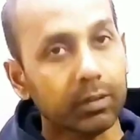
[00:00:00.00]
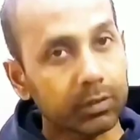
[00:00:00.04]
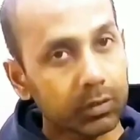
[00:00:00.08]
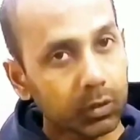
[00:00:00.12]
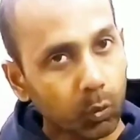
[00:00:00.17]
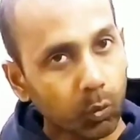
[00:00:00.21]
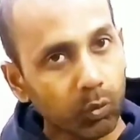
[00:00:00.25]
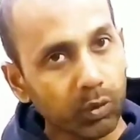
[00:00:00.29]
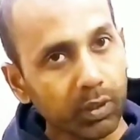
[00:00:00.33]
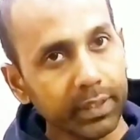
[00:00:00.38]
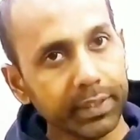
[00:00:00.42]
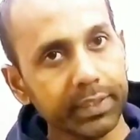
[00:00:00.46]
The
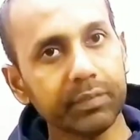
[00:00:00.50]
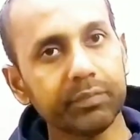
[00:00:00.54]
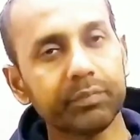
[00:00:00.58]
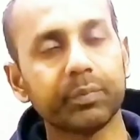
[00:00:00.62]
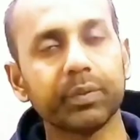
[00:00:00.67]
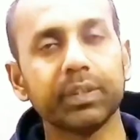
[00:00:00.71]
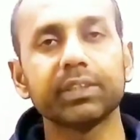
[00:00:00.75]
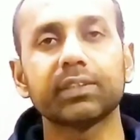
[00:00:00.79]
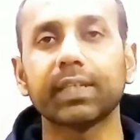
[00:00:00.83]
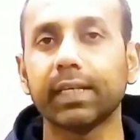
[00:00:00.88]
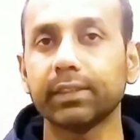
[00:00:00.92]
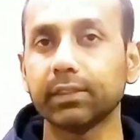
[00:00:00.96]
only
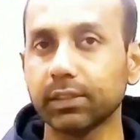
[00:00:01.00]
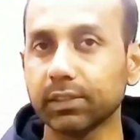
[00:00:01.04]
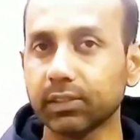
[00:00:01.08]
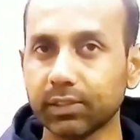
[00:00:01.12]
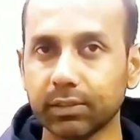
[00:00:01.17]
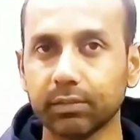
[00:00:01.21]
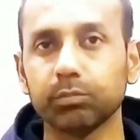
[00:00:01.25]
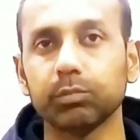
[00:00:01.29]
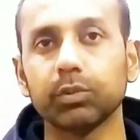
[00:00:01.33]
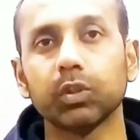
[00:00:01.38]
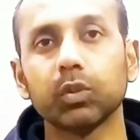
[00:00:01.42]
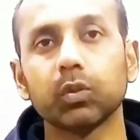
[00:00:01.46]
difference I just
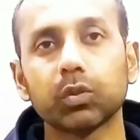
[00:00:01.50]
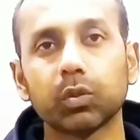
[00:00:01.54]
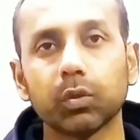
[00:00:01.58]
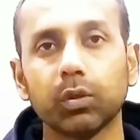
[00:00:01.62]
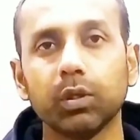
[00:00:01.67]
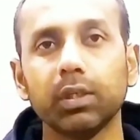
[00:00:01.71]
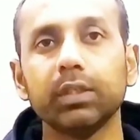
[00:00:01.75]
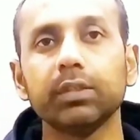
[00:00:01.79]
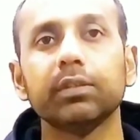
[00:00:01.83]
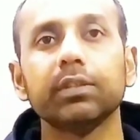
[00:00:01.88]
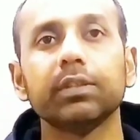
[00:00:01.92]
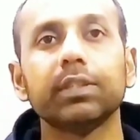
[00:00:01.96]

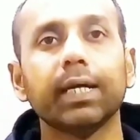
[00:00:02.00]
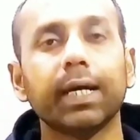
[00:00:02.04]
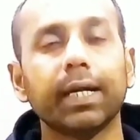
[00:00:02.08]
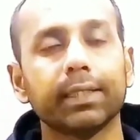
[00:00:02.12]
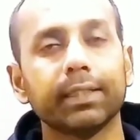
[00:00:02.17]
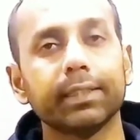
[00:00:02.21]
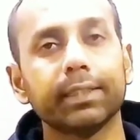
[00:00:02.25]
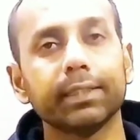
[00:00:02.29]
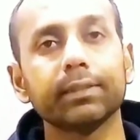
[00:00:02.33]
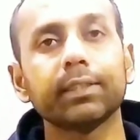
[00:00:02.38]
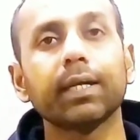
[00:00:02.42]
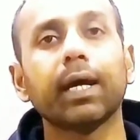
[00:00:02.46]
told you is
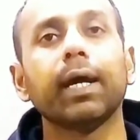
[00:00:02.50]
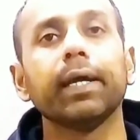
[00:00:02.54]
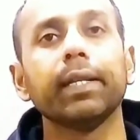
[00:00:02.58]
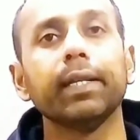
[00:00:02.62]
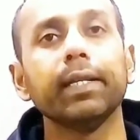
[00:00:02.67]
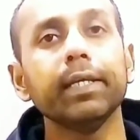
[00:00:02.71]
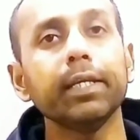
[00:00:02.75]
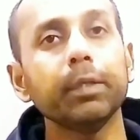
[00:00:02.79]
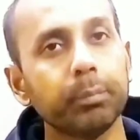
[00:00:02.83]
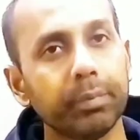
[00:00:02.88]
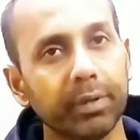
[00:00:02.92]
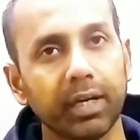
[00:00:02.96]
that it is
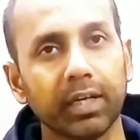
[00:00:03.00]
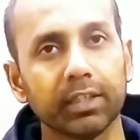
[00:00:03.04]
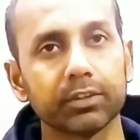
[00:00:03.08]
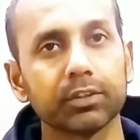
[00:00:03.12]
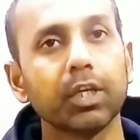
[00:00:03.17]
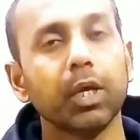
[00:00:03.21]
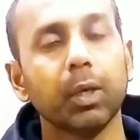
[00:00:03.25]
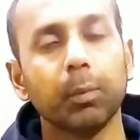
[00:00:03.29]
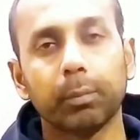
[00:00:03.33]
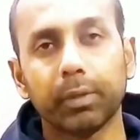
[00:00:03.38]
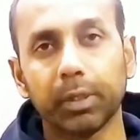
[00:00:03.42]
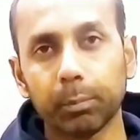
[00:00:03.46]
highly
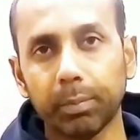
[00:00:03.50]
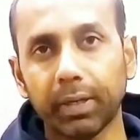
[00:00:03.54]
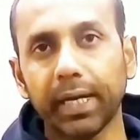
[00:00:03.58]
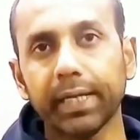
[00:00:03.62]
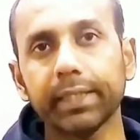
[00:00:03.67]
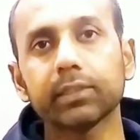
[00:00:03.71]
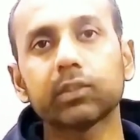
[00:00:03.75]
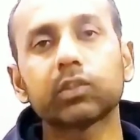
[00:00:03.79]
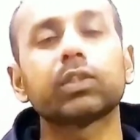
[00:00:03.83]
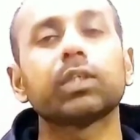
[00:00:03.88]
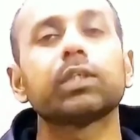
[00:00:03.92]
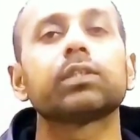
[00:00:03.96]
branched, but
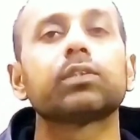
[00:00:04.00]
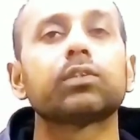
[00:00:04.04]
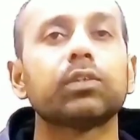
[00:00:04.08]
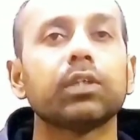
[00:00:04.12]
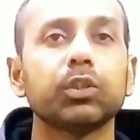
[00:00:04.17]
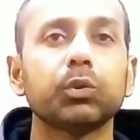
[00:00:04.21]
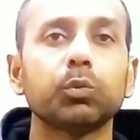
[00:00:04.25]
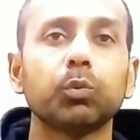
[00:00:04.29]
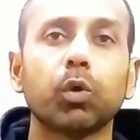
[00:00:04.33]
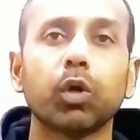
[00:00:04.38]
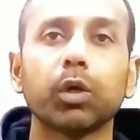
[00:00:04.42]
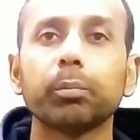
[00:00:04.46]
by structure
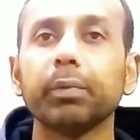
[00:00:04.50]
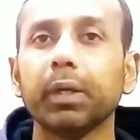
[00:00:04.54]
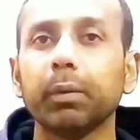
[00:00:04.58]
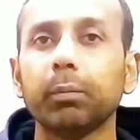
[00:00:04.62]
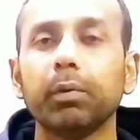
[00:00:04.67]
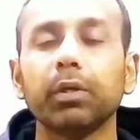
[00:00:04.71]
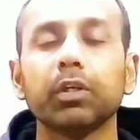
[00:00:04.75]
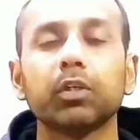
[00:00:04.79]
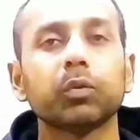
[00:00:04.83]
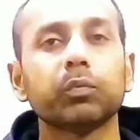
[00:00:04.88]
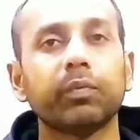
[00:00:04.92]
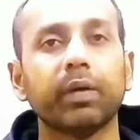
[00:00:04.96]
you won't be
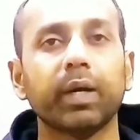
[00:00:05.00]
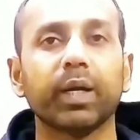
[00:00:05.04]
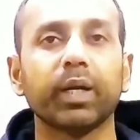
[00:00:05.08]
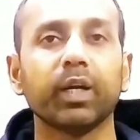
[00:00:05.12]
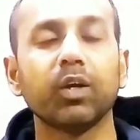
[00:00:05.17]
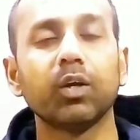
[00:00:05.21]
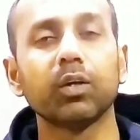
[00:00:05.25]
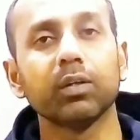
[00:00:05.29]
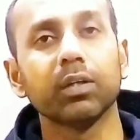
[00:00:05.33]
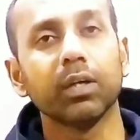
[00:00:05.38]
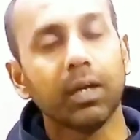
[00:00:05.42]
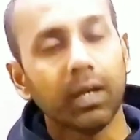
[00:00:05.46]
able to find
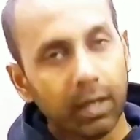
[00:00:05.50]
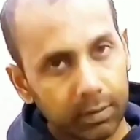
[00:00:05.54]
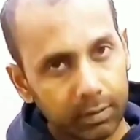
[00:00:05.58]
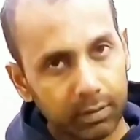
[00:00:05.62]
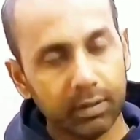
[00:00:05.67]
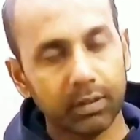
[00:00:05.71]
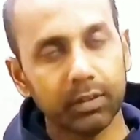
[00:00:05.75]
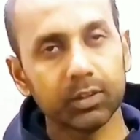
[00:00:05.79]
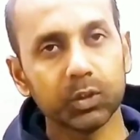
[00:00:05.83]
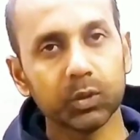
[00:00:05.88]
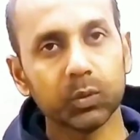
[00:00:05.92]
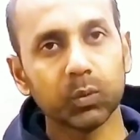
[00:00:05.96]
out
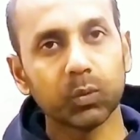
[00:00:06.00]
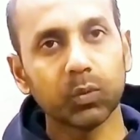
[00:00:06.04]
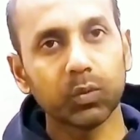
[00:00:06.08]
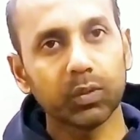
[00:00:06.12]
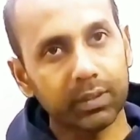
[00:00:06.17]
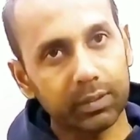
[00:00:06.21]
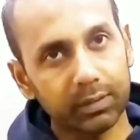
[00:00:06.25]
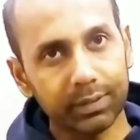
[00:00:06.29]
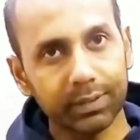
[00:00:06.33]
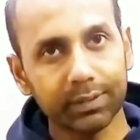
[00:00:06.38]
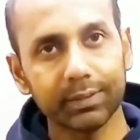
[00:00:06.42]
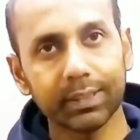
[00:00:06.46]

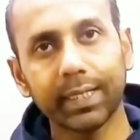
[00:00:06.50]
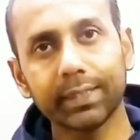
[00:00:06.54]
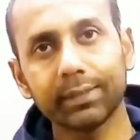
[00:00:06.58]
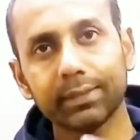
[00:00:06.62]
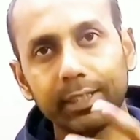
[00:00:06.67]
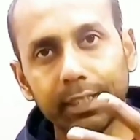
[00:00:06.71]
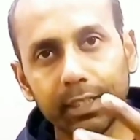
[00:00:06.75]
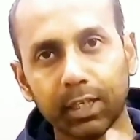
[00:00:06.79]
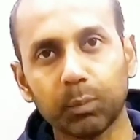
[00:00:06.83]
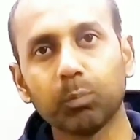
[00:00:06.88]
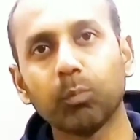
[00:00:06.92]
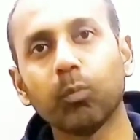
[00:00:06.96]
that
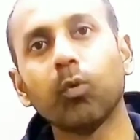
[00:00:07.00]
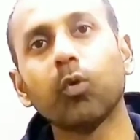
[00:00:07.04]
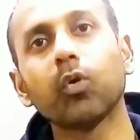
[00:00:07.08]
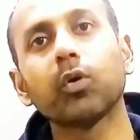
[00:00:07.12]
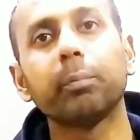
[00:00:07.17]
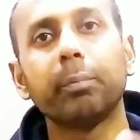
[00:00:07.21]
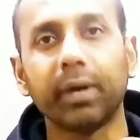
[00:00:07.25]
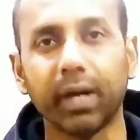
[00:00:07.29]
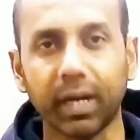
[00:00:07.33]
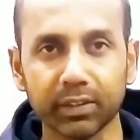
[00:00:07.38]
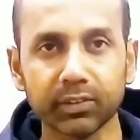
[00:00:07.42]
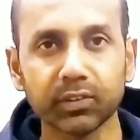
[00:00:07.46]
there are more
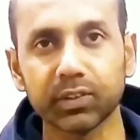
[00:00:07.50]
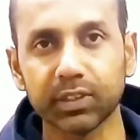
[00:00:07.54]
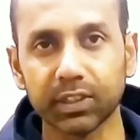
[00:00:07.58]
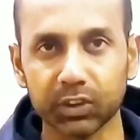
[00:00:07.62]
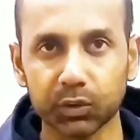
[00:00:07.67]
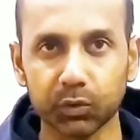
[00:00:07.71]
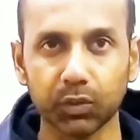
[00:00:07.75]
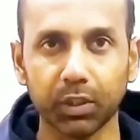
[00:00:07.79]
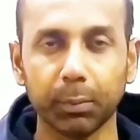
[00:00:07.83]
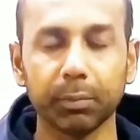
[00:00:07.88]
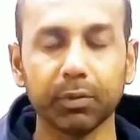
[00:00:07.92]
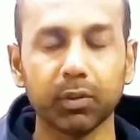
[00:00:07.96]
branches
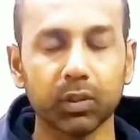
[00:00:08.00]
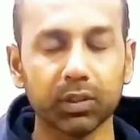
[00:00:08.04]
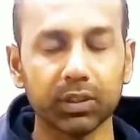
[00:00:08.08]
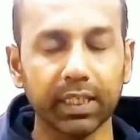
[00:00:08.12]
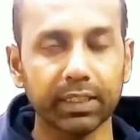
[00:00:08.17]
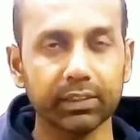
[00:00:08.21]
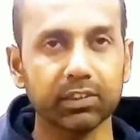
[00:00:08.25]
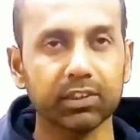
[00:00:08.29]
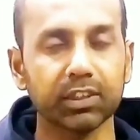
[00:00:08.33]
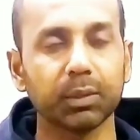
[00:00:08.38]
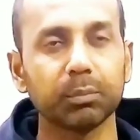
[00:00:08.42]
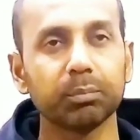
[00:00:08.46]
actually, because
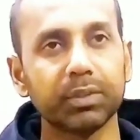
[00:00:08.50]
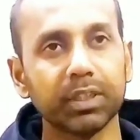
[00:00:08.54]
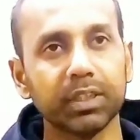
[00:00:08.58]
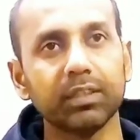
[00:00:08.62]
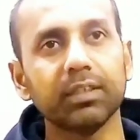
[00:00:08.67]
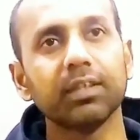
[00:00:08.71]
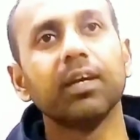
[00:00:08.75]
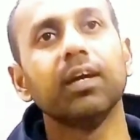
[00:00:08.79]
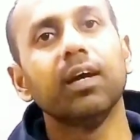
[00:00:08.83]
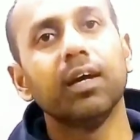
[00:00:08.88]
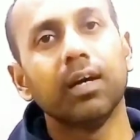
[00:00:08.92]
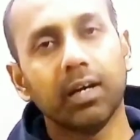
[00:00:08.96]
that's
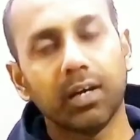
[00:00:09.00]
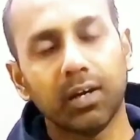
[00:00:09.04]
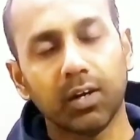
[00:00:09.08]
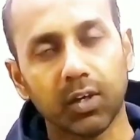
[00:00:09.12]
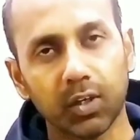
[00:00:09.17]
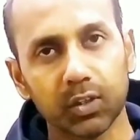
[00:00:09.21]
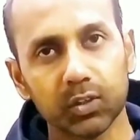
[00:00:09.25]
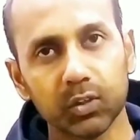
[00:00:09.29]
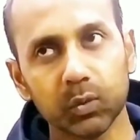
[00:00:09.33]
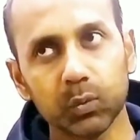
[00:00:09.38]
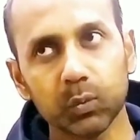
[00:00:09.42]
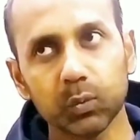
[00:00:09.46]
something
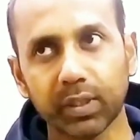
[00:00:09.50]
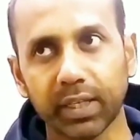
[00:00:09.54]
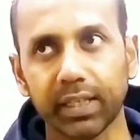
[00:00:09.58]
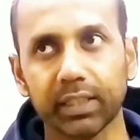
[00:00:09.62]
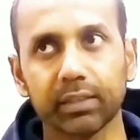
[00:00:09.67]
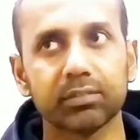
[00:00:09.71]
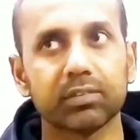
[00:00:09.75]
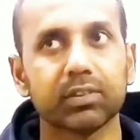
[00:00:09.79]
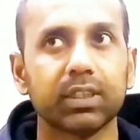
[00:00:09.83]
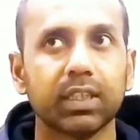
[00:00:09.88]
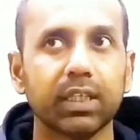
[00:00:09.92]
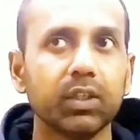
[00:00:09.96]
you
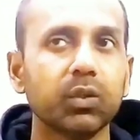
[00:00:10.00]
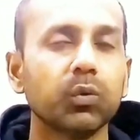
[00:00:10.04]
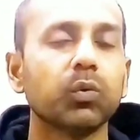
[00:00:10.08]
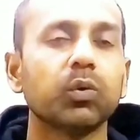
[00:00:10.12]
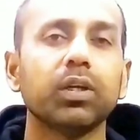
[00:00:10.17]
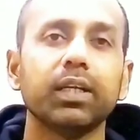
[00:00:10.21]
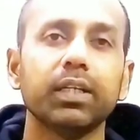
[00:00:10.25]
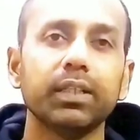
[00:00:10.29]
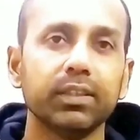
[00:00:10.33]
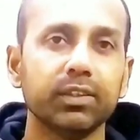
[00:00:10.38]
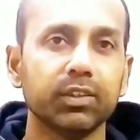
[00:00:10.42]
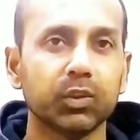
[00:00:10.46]
can study
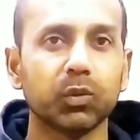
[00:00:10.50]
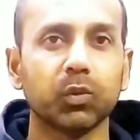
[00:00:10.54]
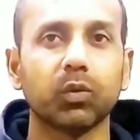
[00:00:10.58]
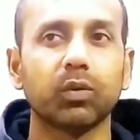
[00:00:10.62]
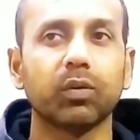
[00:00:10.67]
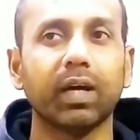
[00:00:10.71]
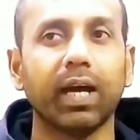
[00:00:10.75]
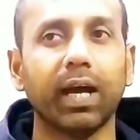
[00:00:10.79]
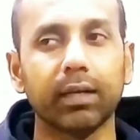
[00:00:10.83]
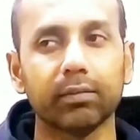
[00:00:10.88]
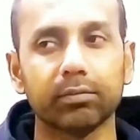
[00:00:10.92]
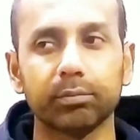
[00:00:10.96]
only
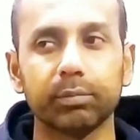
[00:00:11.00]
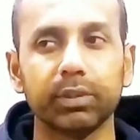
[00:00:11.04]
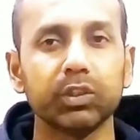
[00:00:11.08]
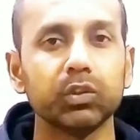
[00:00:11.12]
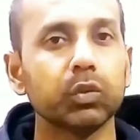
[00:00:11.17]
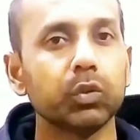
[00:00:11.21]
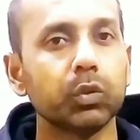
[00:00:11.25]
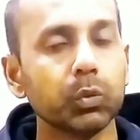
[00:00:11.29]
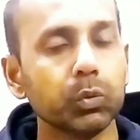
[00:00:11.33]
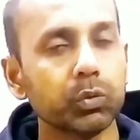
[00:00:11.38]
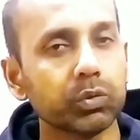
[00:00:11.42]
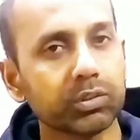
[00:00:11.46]
when
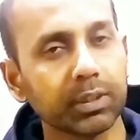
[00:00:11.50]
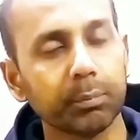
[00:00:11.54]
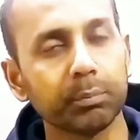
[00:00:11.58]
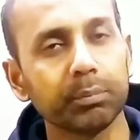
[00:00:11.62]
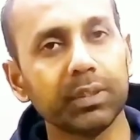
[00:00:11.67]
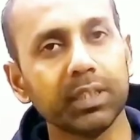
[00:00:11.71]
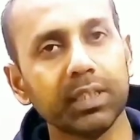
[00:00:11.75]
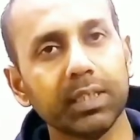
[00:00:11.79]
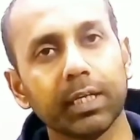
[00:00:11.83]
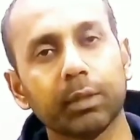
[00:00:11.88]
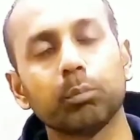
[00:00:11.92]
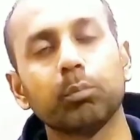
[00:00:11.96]
you do
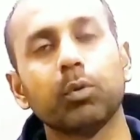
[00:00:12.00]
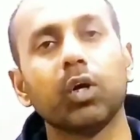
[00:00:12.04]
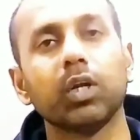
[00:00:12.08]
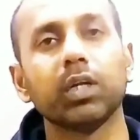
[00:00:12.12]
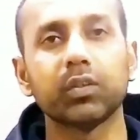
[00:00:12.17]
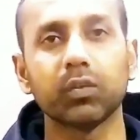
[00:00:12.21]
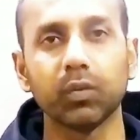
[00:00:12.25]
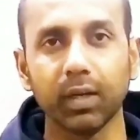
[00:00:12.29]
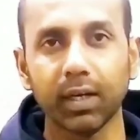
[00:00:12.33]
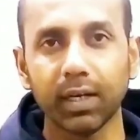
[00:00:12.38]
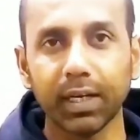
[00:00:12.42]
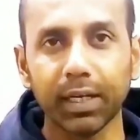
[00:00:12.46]
something at
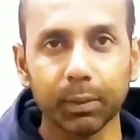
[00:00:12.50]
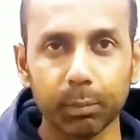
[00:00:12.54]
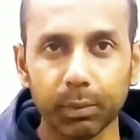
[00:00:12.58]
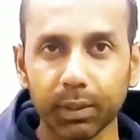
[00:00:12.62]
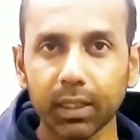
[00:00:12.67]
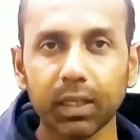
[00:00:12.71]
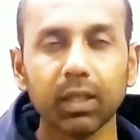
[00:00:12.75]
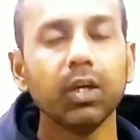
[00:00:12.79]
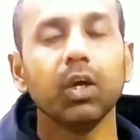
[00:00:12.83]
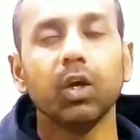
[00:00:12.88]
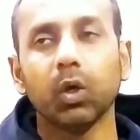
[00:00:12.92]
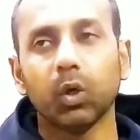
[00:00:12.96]
molecular
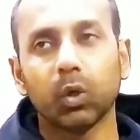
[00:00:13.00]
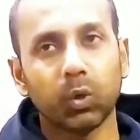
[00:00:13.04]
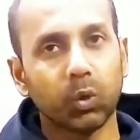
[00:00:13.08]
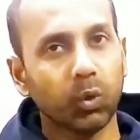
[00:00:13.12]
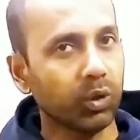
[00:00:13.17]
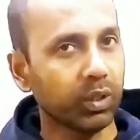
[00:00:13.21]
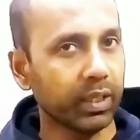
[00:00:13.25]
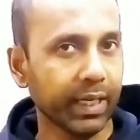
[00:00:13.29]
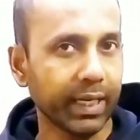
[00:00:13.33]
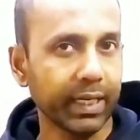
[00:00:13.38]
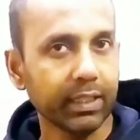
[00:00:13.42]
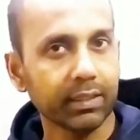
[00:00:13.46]
level,
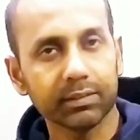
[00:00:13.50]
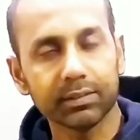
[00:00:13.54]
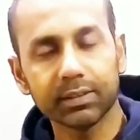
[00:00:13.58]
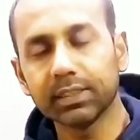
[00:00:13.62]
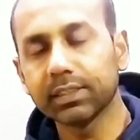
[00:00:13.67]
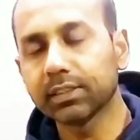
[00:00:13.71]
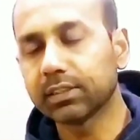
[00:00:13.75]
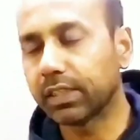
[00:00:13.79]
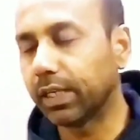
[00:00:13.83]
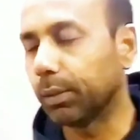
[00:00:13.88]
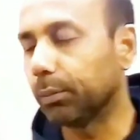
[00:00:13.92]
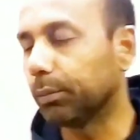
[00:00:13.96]
not at
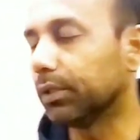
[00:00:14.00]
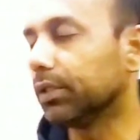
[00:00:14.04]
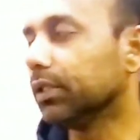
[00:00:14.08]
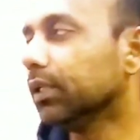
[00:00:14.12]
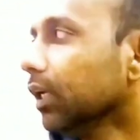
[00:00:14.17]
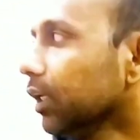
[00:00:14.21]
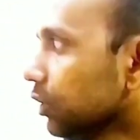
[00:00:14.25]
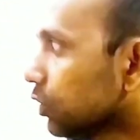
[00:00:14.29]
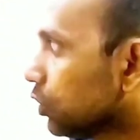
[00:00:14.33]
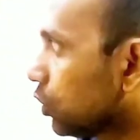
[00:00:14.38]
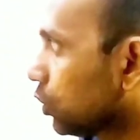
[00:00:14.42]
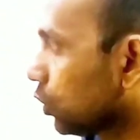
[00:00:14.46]
this level.
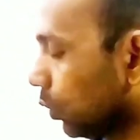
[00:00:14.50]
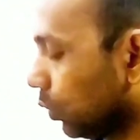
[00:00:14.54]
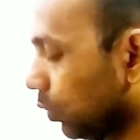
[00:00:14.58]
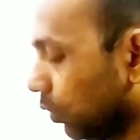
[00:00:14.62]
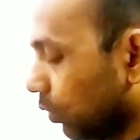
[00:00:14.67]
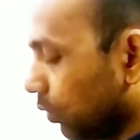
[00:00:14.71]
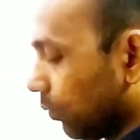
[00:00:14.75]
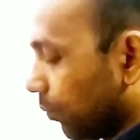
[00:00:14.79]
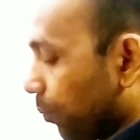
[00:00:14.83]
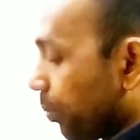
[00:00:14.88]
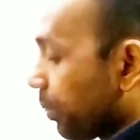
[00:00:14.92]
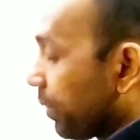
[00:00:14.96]

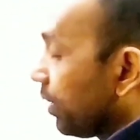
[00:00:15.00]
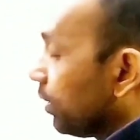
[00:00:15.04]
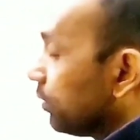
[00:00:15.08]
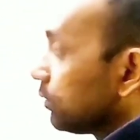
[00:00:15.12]
So